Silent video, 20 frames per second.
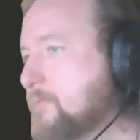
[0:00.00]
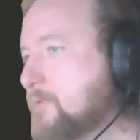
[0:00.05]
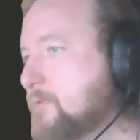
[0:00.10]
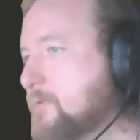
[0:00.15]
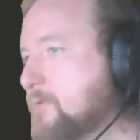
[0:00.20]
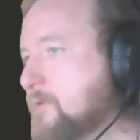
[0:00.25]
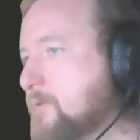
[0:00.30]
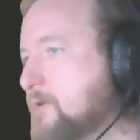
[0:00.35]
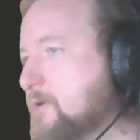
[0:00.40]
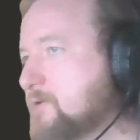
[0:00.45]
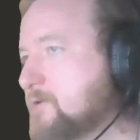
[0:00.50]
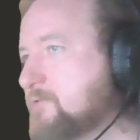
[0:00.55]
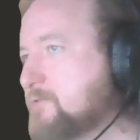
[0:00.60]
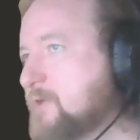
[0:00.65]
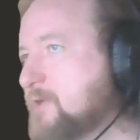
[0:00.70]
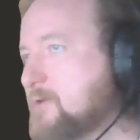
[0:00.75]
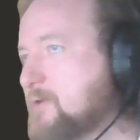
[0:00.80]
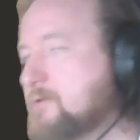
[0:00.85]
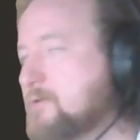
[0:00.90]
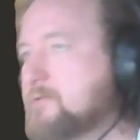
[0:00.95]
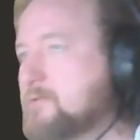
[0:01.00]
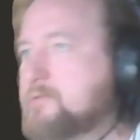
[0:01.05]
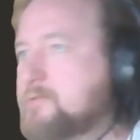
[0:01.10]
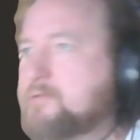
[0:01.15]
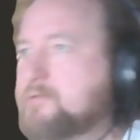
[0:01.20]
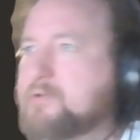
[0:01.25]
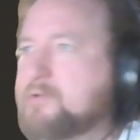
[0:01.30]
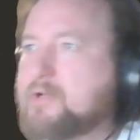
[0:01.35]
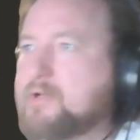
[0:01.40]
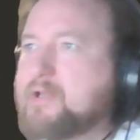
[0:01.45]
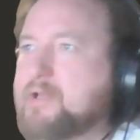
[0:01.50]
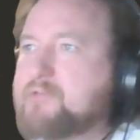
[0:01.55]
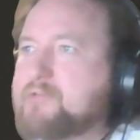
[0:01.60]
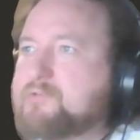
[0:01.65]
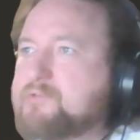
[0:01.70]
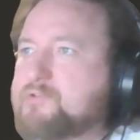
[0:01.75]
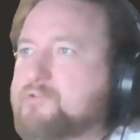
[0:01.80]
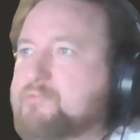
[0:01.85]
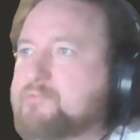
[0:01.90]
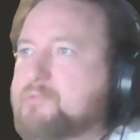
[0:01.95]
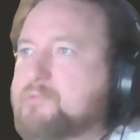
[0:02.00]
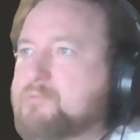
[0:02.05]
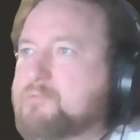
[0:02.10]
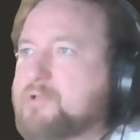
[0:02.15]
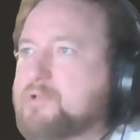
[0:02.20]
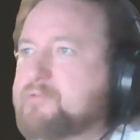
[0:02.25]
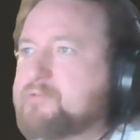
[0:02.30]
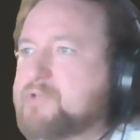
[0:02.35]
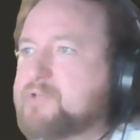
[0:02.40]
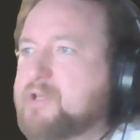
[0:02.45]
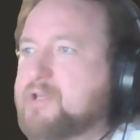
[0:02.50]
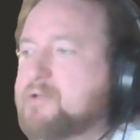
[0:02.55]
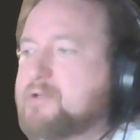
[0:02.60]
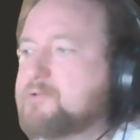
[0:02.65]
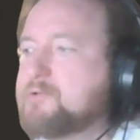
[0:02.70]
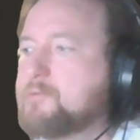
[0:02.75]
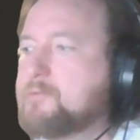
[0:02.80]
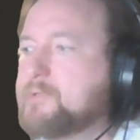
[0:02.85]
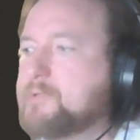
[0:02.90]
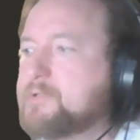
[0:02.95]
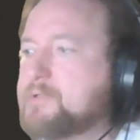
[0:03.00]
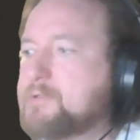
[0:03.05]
Did I just take this? And I guess I've just misplaced the king a little bit.